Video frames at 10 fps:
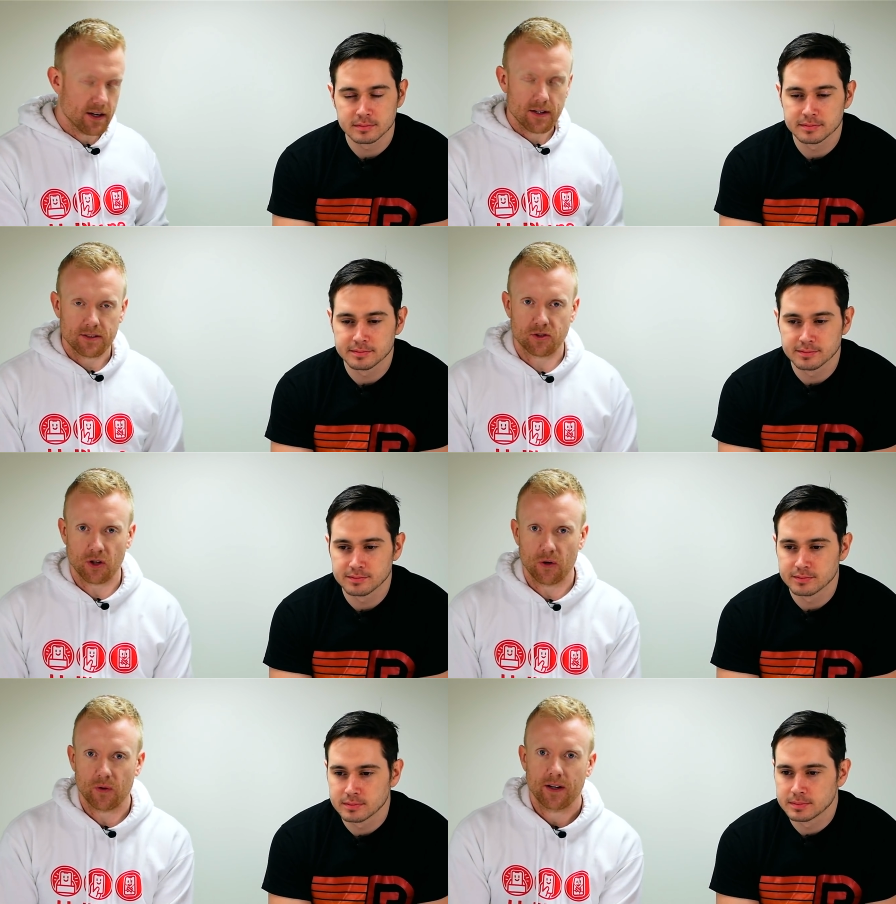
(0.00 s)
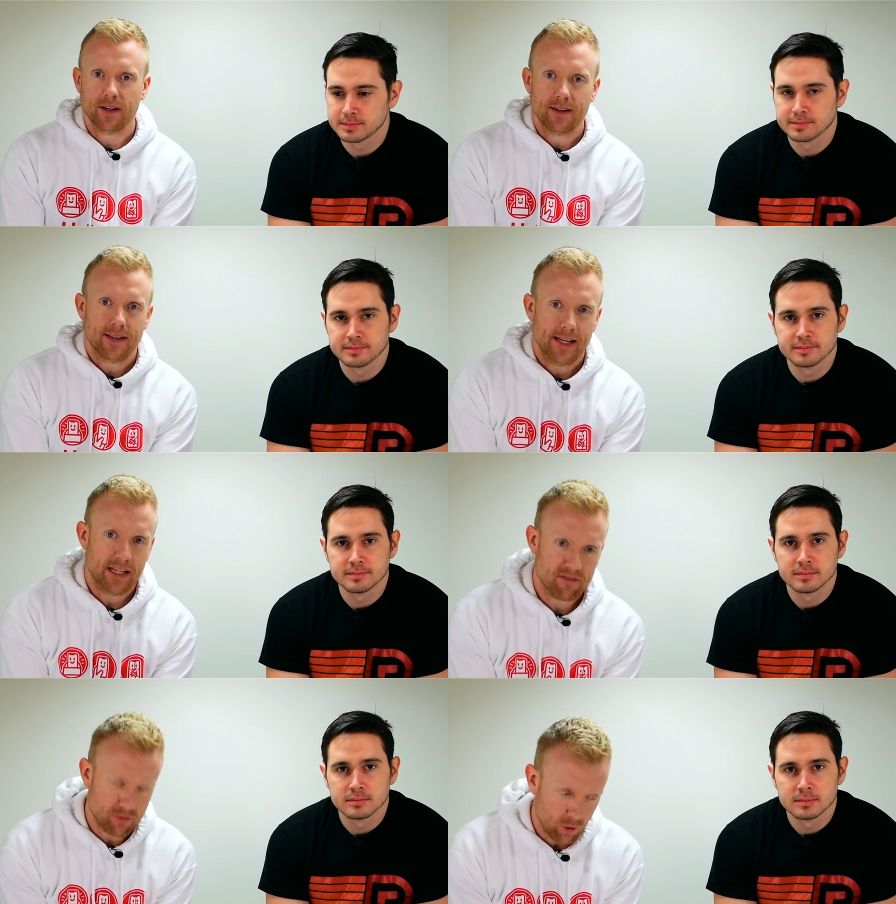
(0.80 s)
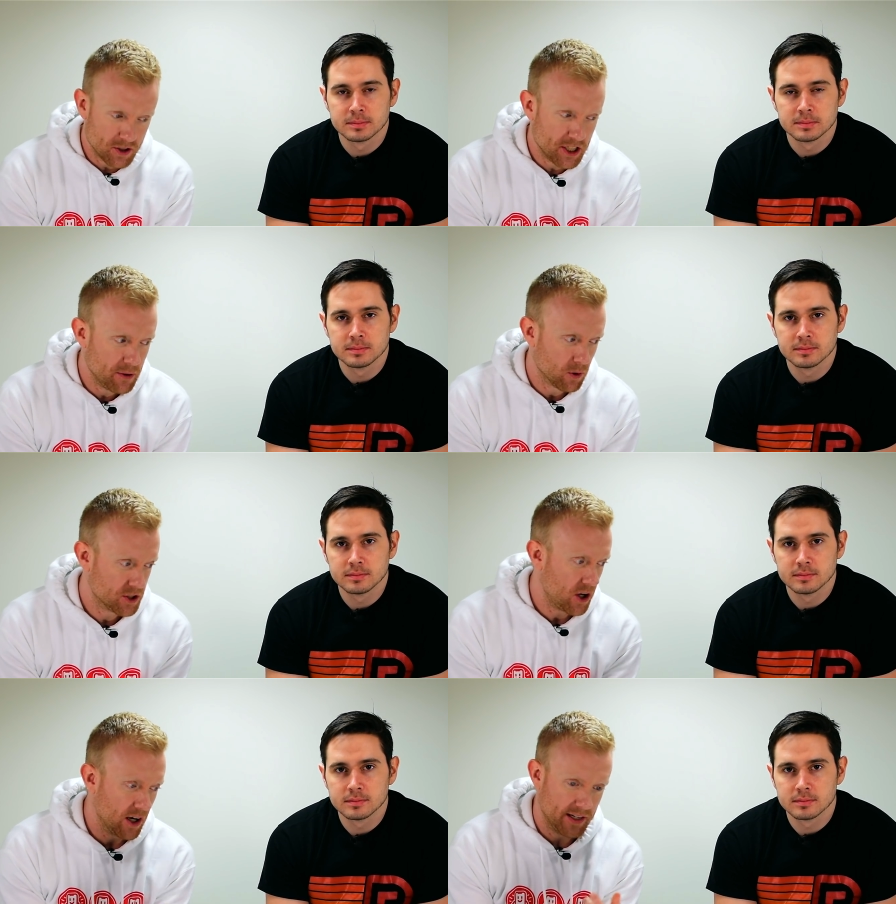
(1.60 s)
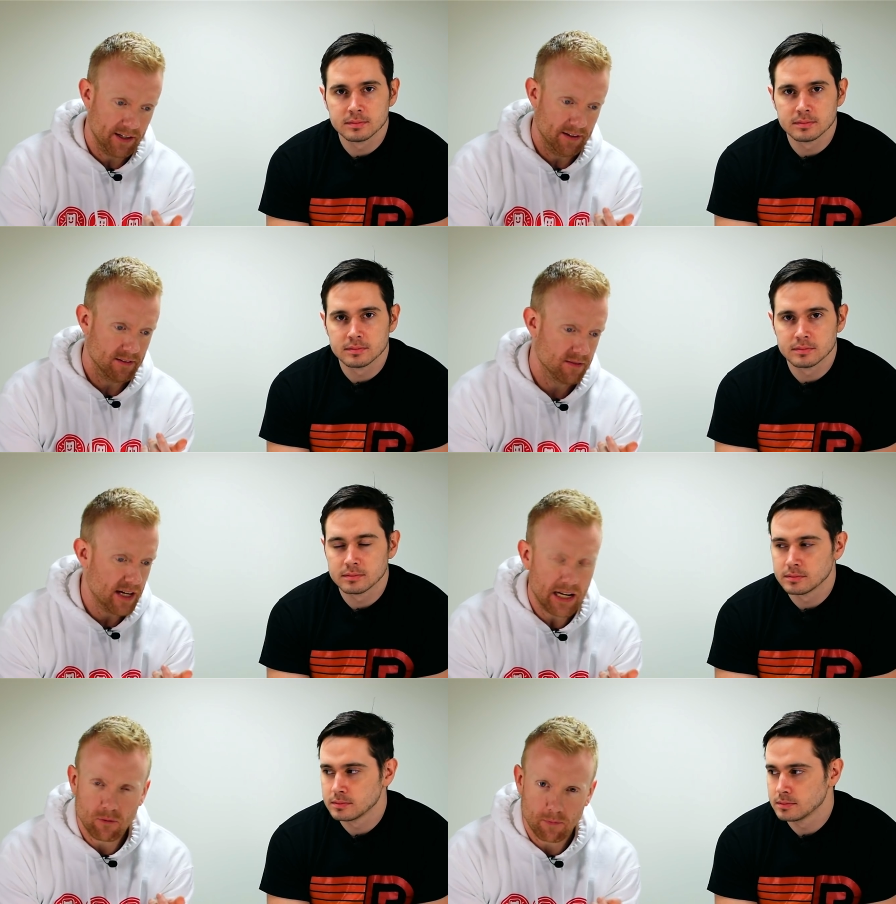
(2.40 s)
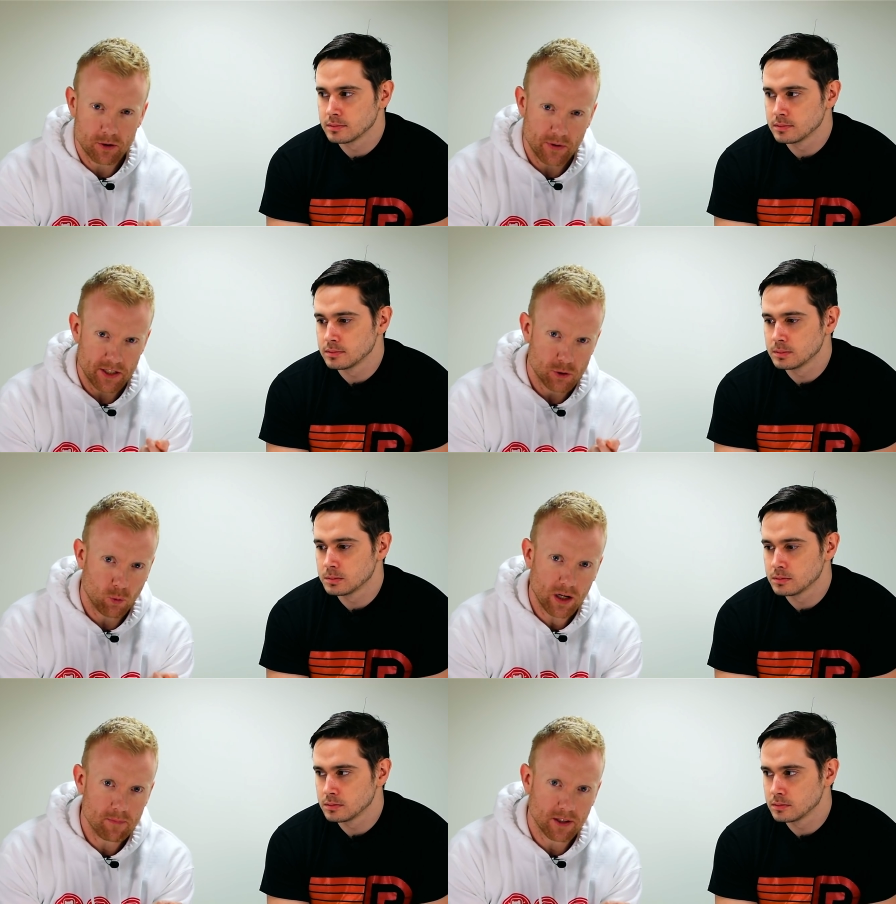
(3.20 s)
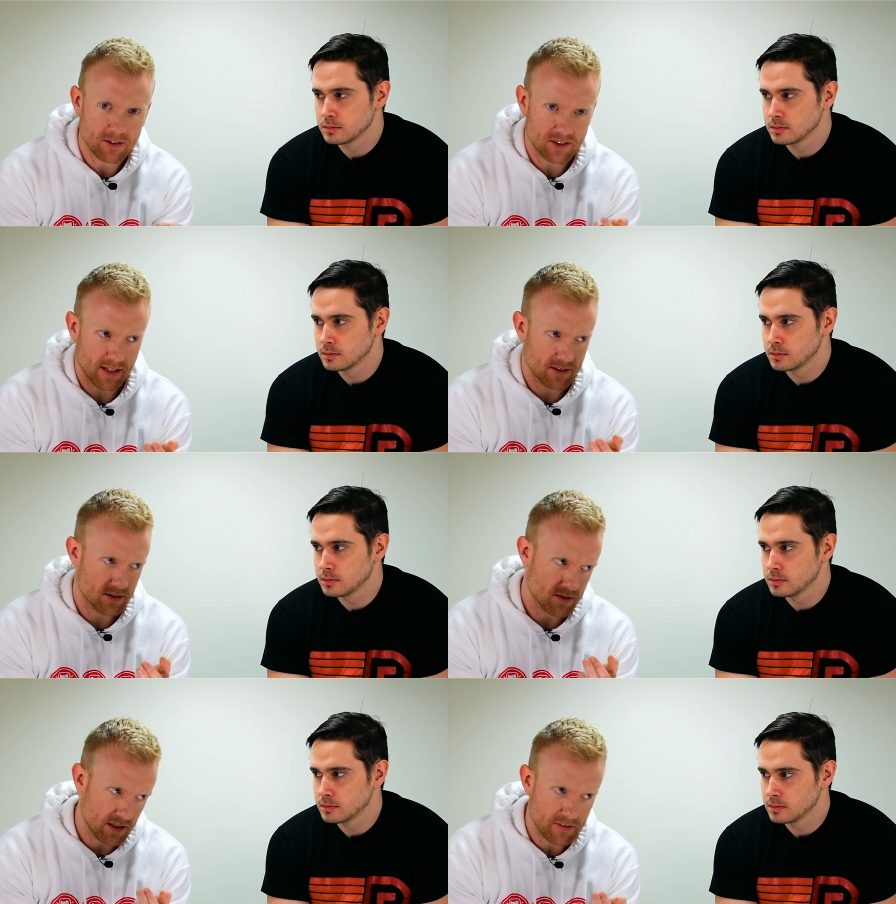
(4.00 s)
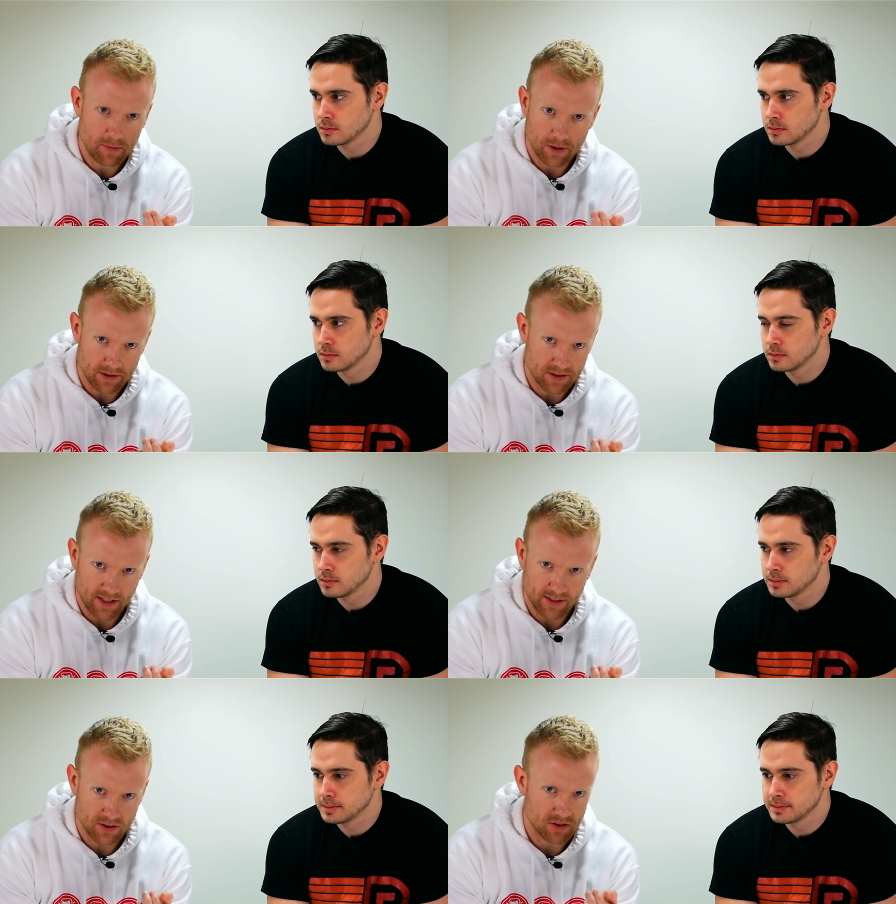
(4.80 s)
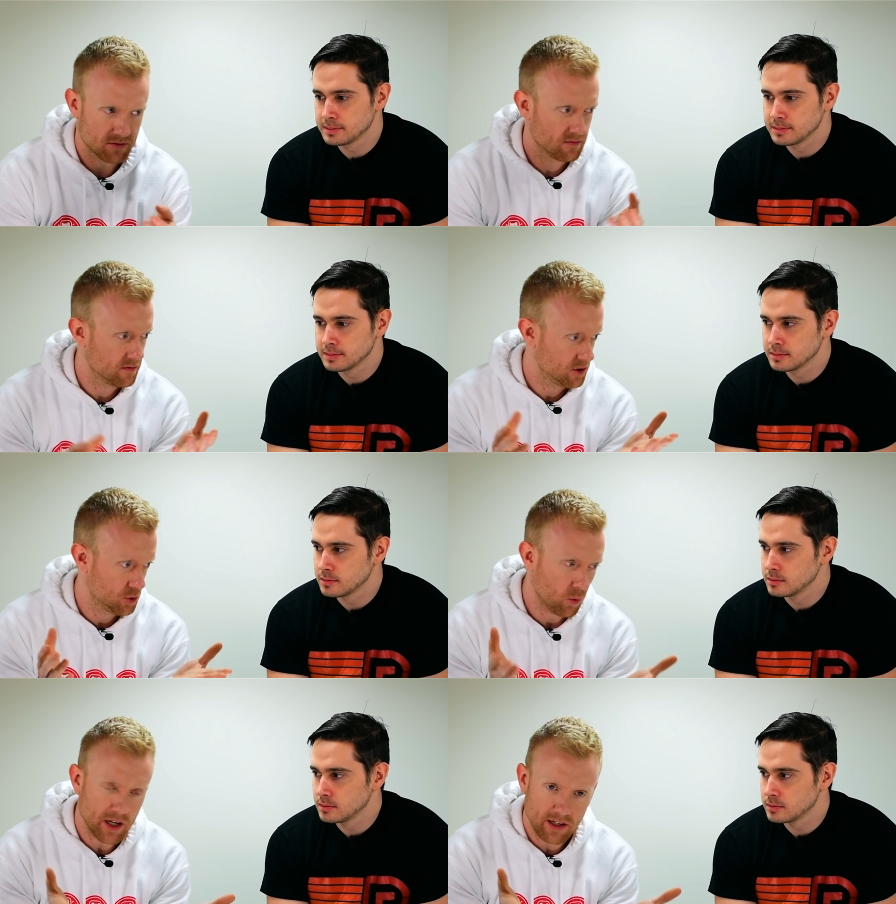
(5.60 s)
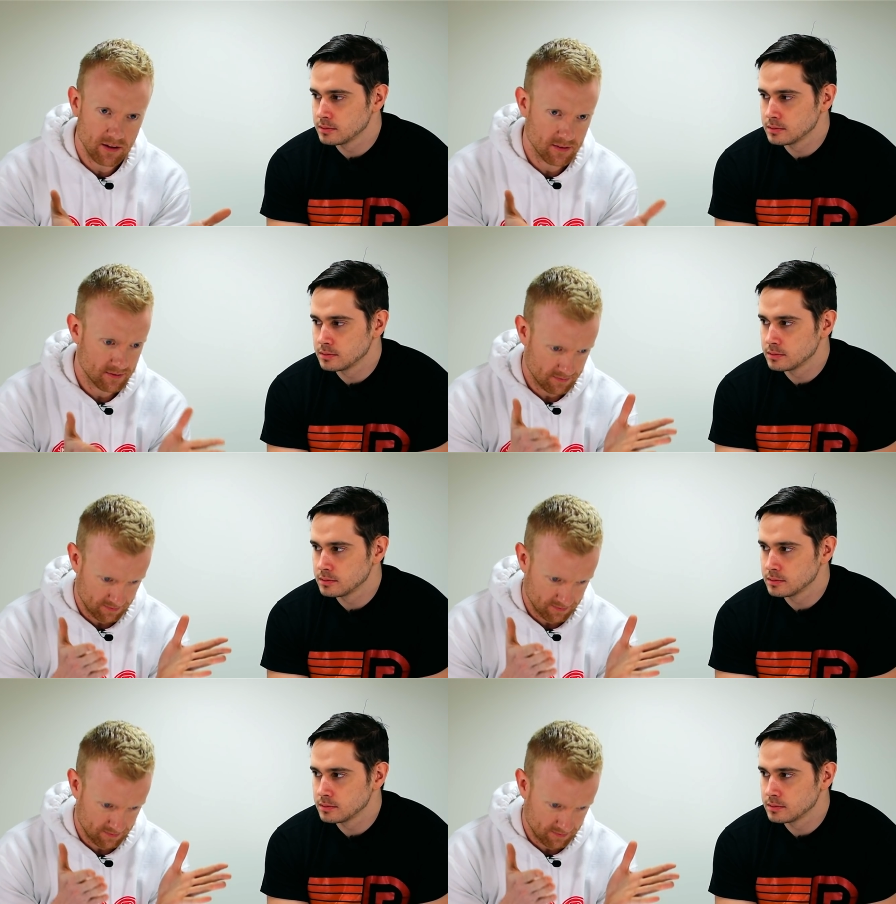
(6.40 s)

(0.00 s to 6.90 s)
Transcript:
Speaker 1: So in 4G, we're talking anywhere between 20 milliseconds and 70 milliseconds. 20